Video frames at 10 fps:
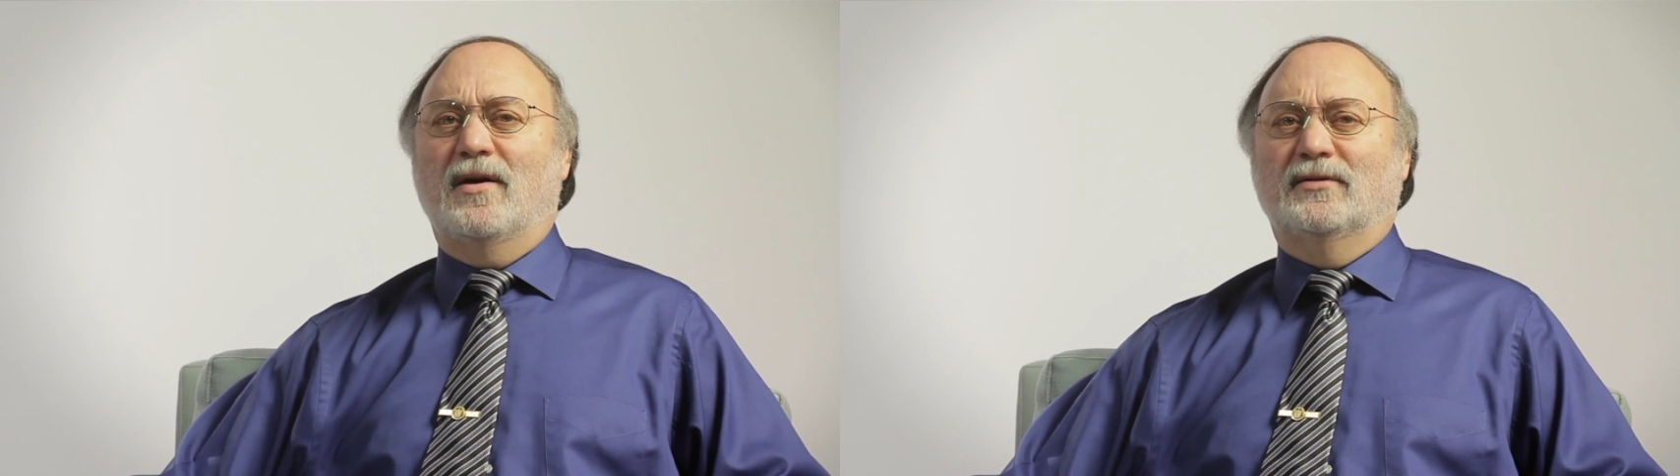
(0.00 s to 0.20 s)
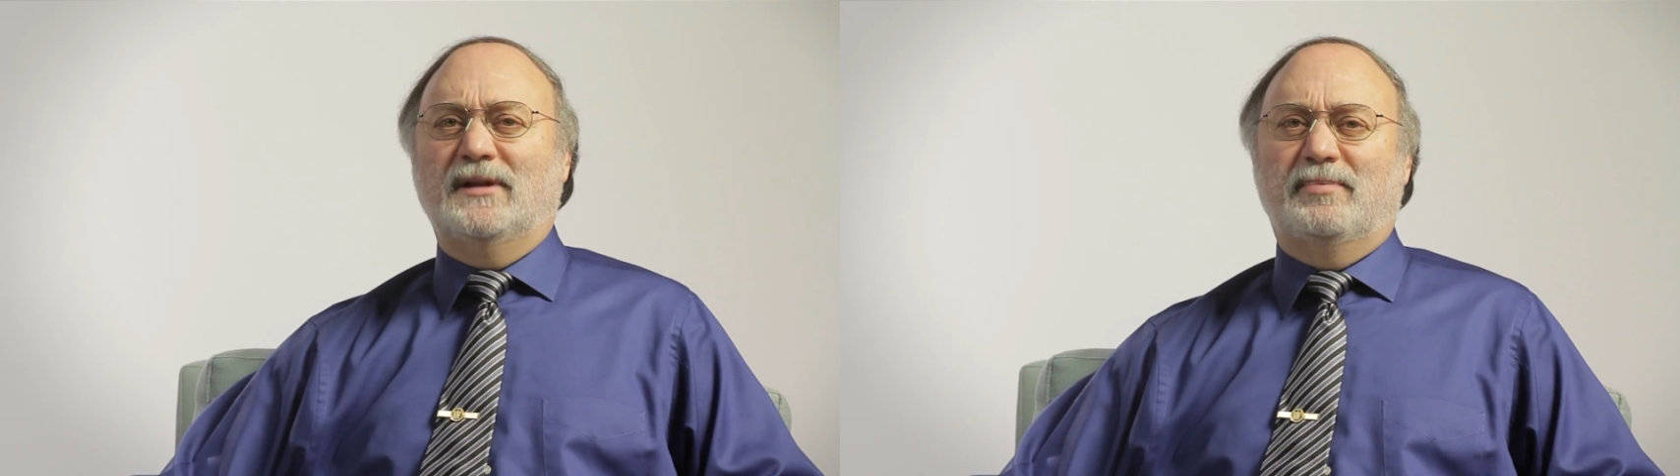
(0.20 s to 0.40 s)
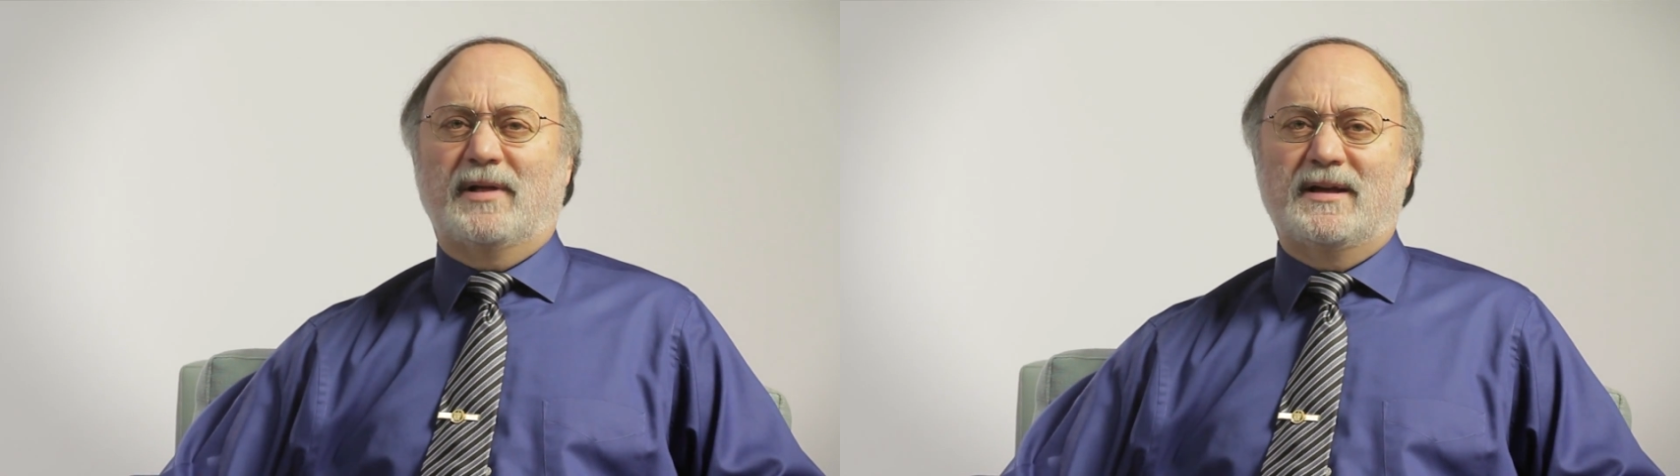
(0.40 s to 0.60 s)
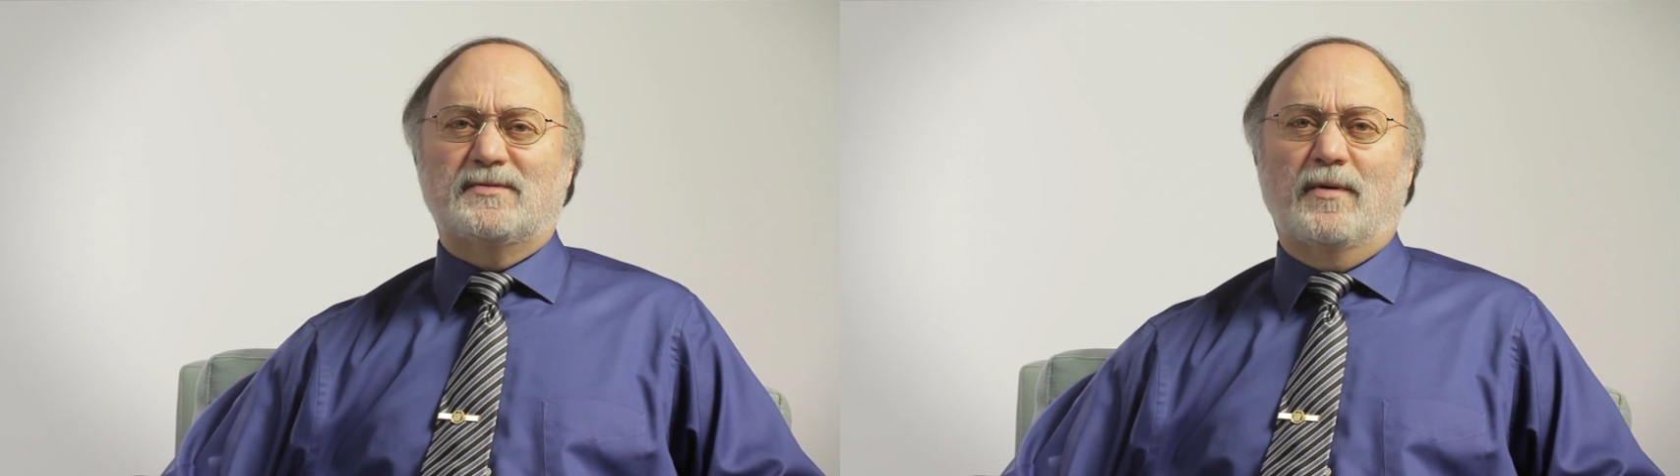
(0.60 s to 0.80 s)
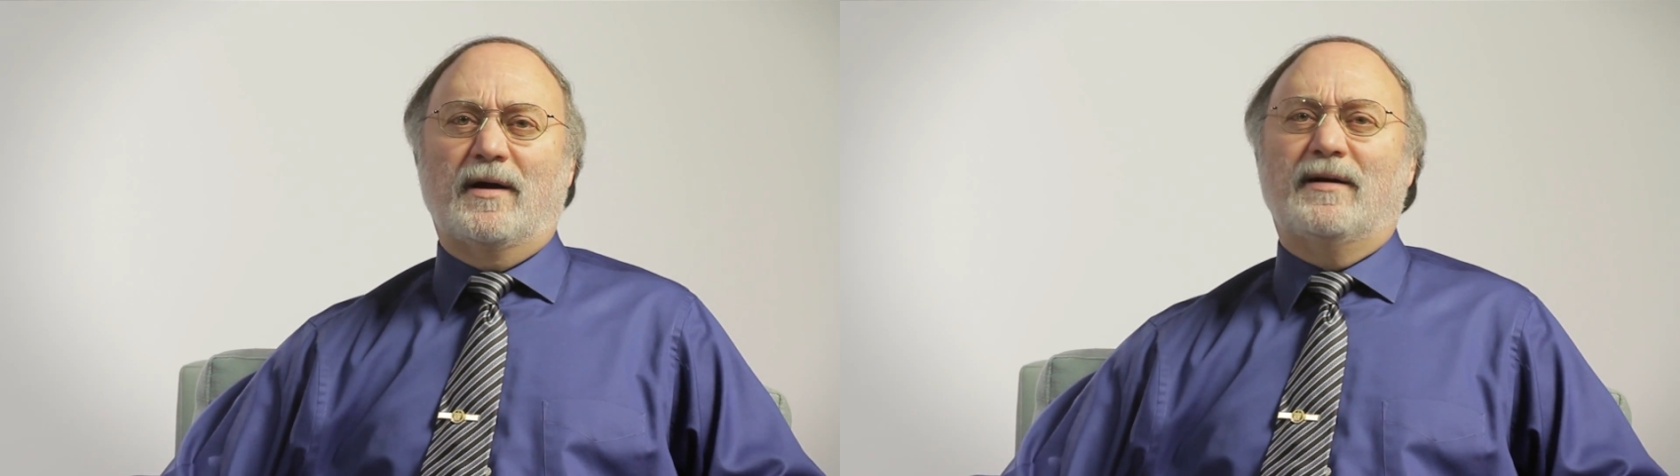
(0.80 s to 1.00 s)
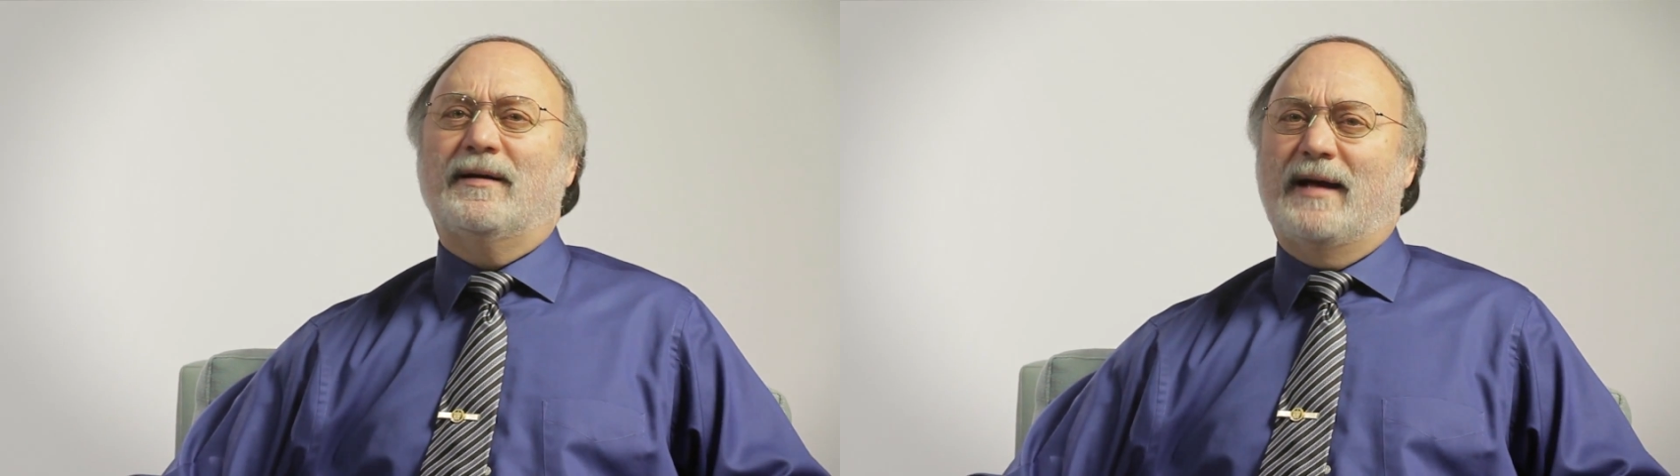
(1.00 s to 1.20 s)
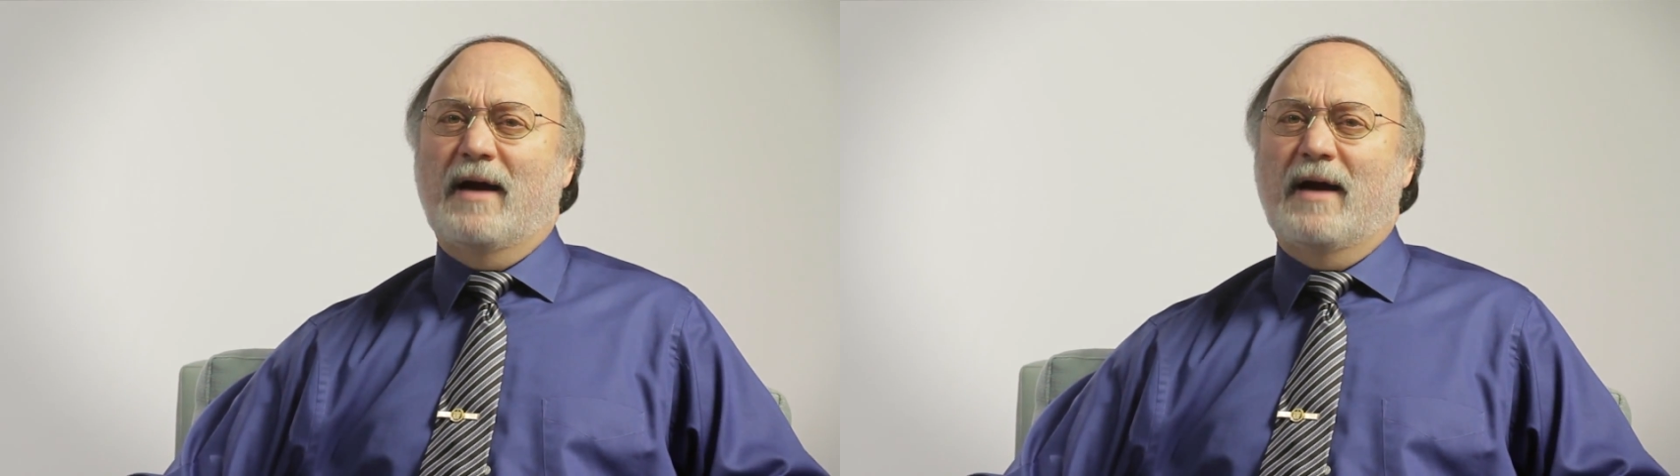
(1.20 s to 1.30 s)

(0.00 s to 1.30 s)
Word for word: the only place where